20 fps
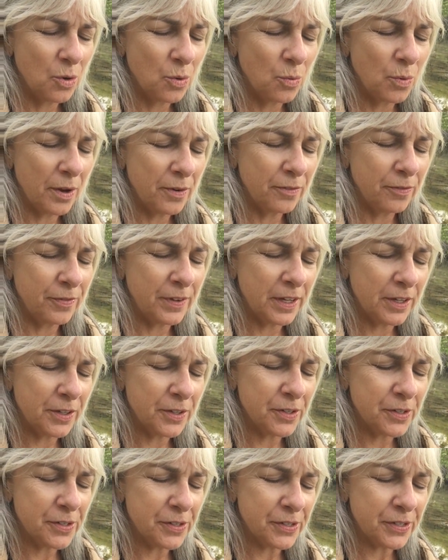what
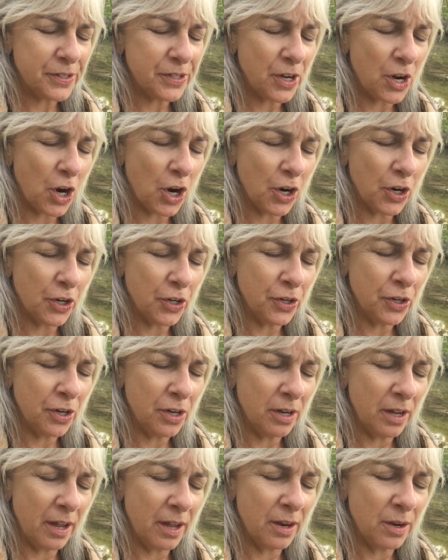feels
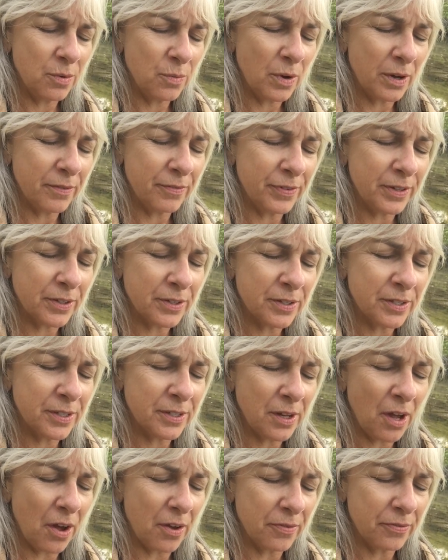hard and what feels
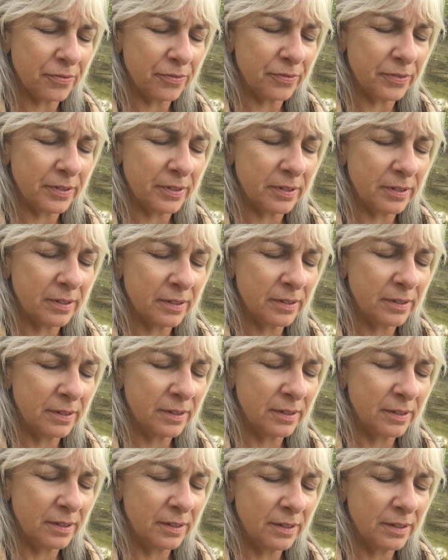soft?
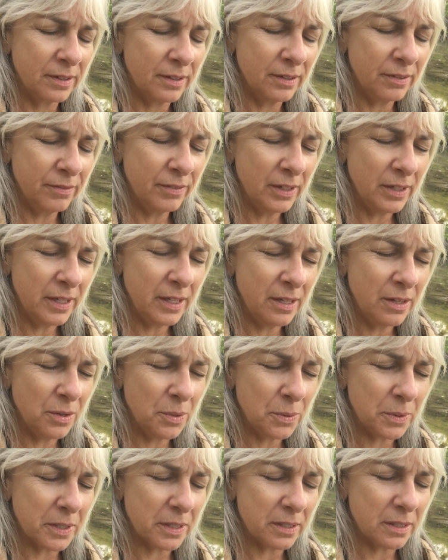And really
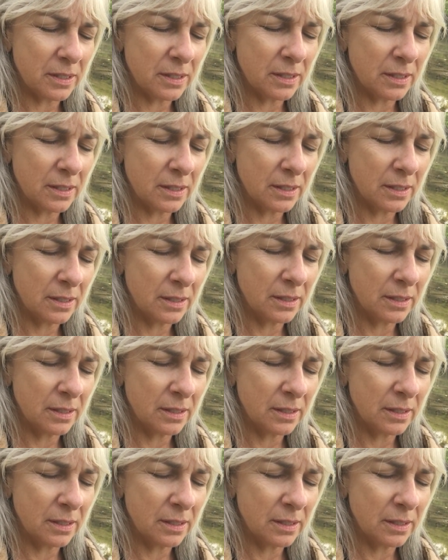notice.